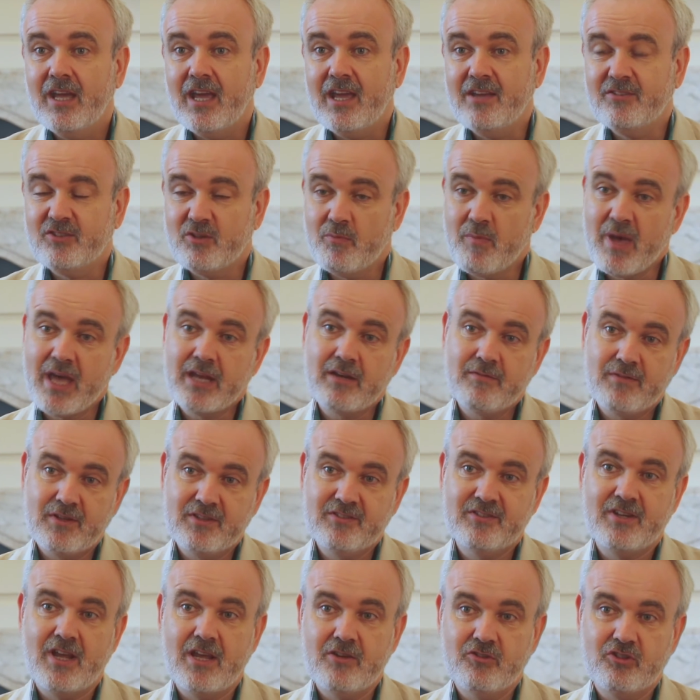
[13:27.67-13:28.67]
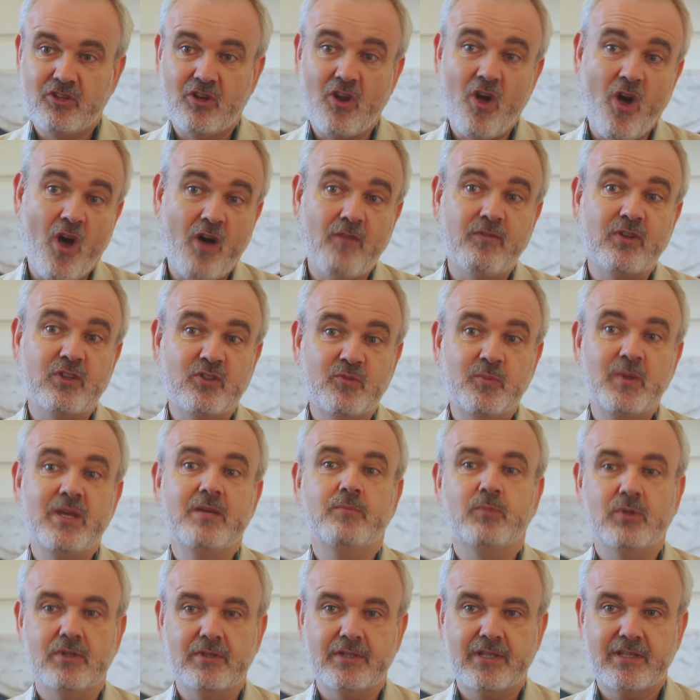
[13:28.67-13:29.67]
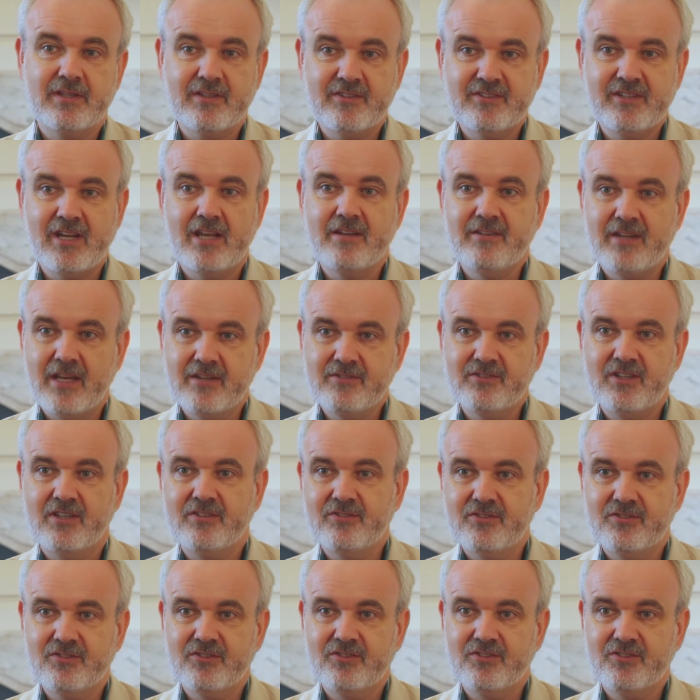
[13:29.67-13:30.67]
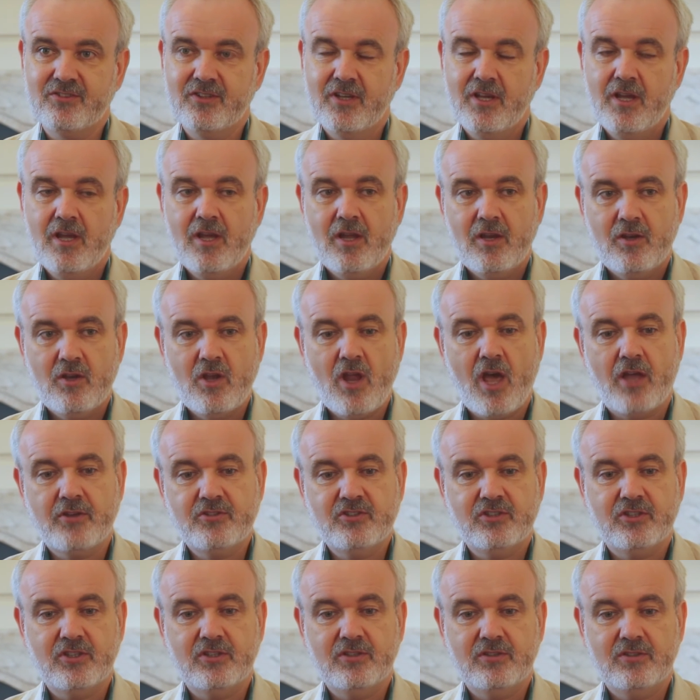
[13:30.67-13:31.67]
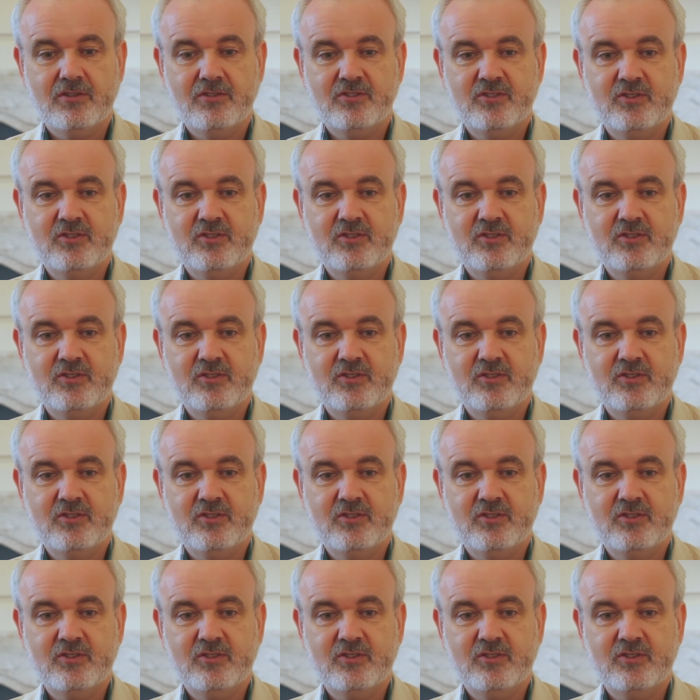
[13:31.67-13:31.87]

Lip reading: is a manifestation of its people, that the state exists not to